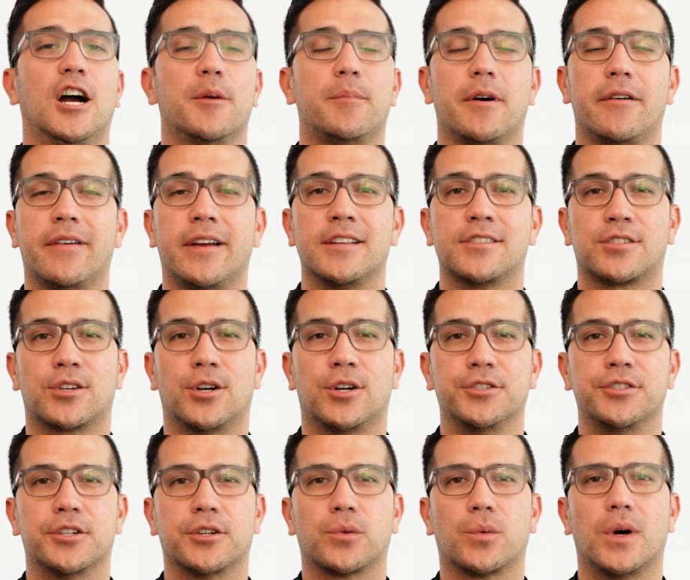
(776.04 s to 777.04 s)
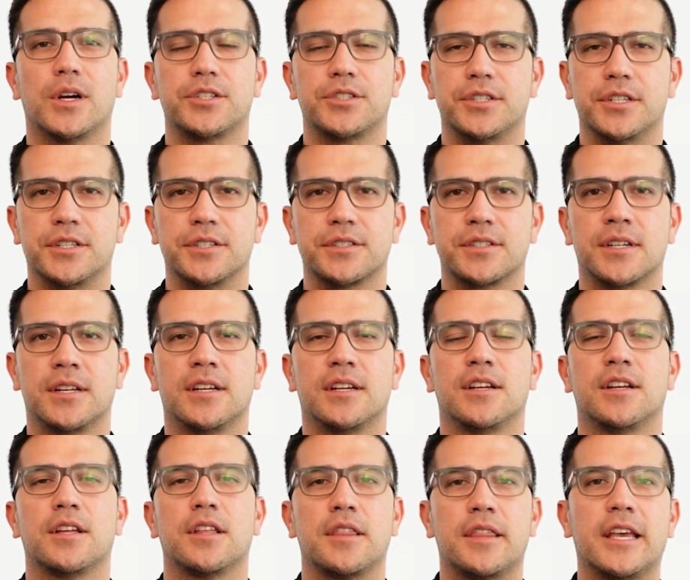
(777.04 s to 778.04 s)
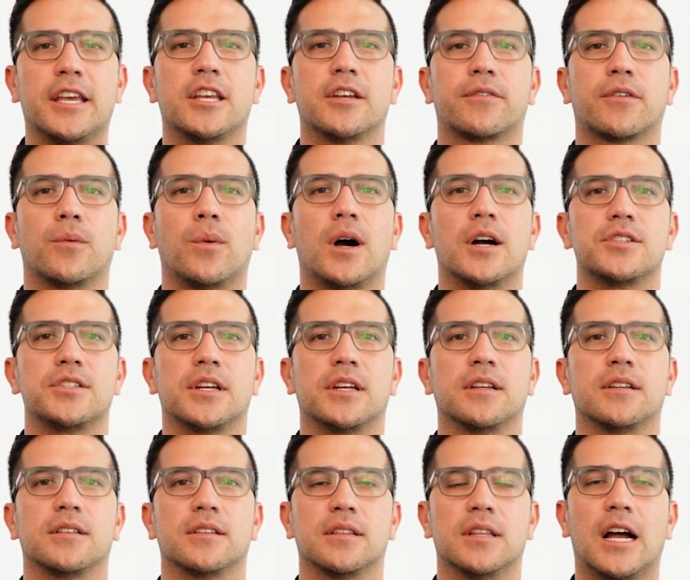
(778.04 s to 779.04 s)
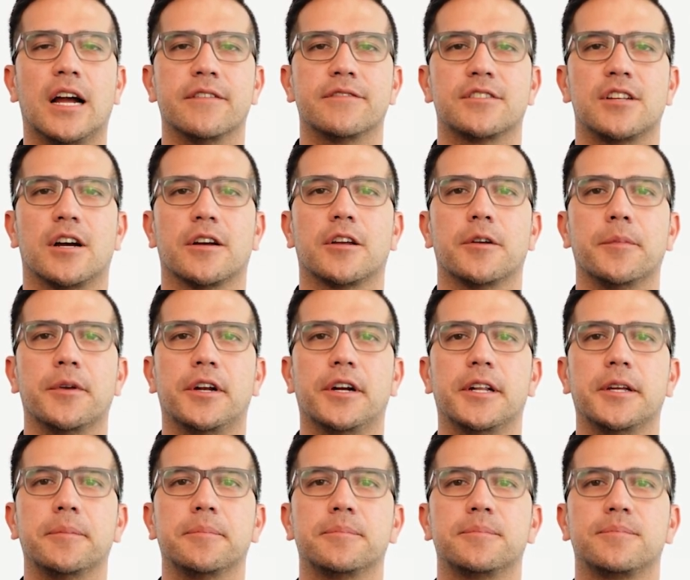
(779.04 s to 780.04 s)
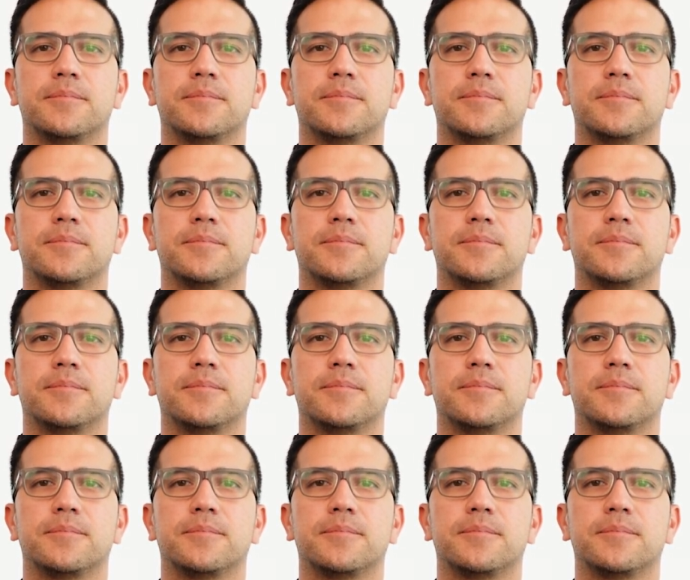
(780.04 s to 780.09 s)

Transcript: hope I've answered all your questions. Thank you for watching Livestock Community.